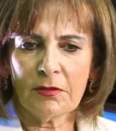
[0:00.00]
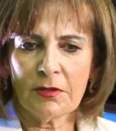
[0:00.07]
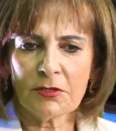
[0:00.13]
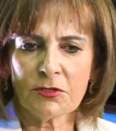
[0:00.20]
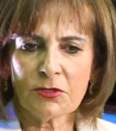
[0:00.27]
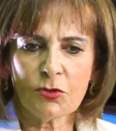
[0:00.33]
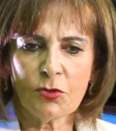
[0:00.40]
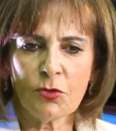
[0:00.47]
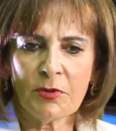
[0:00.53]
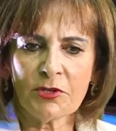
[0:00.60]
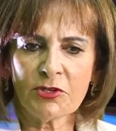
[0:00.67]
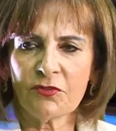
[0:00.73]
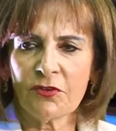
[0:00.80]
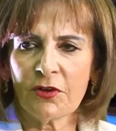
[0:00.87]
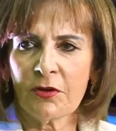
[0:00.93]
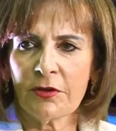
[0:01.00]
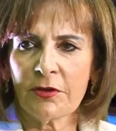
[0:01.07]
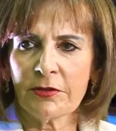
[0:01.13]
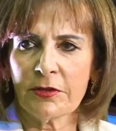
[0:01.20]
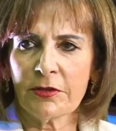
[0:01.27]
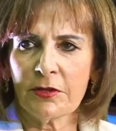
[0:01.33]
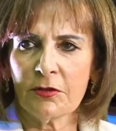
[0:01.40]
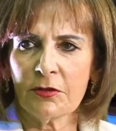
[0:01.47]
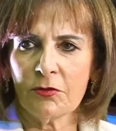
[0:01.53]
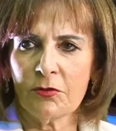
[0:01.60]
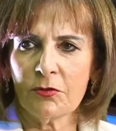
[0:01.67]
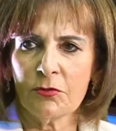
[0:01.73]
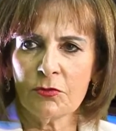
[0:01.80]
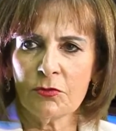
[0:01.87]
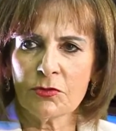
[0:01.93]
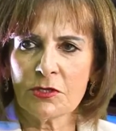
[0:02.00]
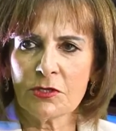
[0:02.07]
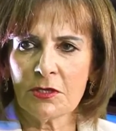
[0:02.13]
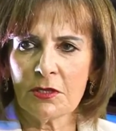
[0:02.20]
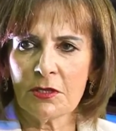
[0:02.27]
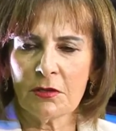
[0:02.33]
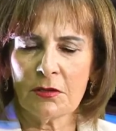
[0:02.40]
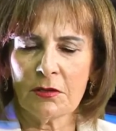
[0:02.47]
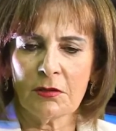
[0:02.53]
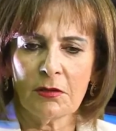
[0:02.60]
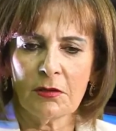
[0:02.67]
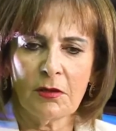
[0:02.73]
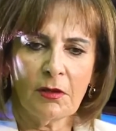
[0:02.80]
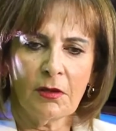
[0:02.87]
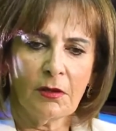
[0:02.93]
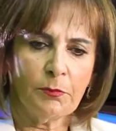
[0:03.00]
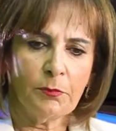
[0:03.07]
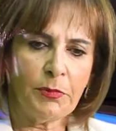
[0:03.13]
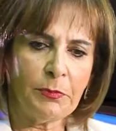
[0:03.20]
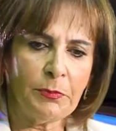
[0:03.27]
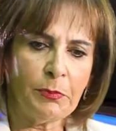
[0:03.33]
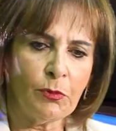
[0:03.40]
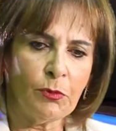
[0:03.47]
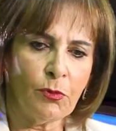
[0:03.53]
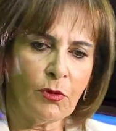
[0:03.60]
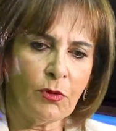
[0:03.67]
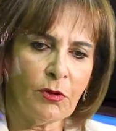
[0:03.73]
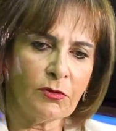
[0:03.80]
there is so much variety, you know, you see the people who